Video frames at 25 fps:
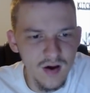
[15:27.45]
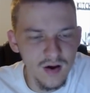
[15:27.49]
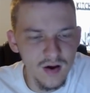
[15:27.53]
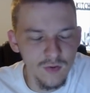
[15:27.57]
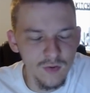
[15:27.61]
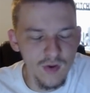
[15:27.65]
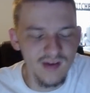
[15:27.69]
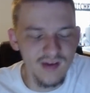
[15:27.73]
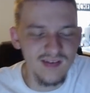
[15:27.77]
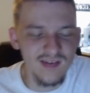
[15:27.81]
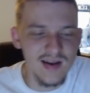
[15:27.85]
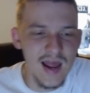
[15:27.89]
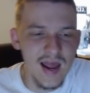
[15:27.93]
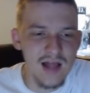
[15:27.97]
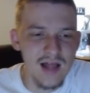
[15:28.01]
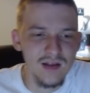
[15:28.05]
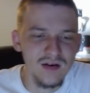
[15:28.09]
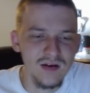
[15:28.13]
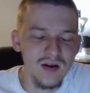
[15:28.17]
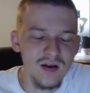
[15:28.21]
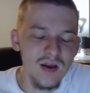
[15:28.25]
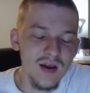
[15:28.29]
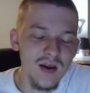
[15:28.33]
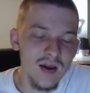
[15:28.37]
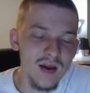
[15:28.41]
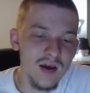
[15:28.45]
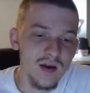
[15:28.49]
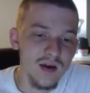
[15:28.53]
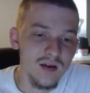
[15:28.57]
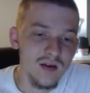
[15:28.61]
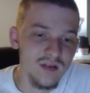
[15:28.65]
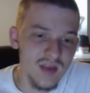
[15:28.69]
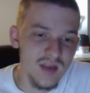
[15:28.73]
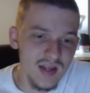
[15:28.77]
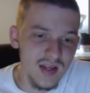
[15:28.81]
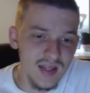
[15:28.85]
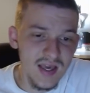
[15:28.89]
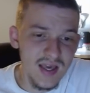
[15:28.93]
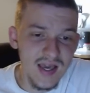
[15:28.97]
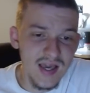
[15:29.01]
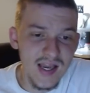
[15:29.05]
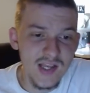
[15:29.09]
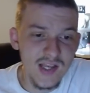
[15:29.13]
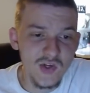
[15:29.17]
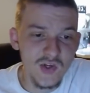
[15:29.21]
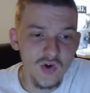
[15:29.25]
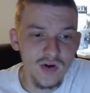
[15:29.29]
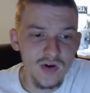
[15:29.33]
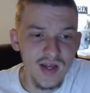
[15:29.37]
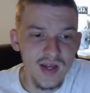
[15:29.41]
Uh, Grayson Allen did get
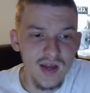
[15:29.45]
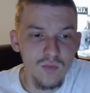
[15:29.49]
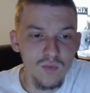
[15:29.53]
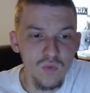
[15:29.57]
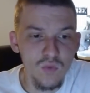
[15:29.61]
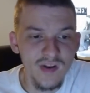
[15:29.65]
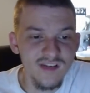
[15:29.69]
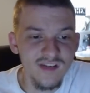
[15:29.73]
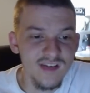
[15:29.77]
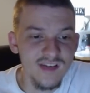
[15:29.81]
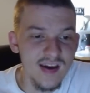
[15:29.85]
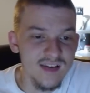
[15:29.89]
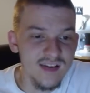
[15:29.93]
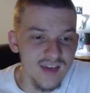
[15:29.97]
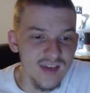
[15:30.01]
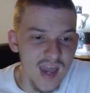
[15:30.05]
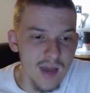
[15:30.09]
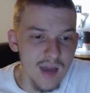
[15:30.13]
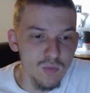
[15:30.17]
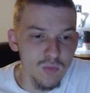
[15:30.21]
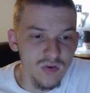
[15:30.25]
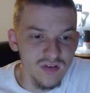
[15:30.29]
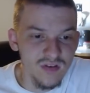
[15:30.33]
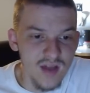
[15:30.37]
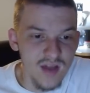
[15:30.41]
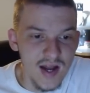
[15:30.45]
injured in Wednesday's game, was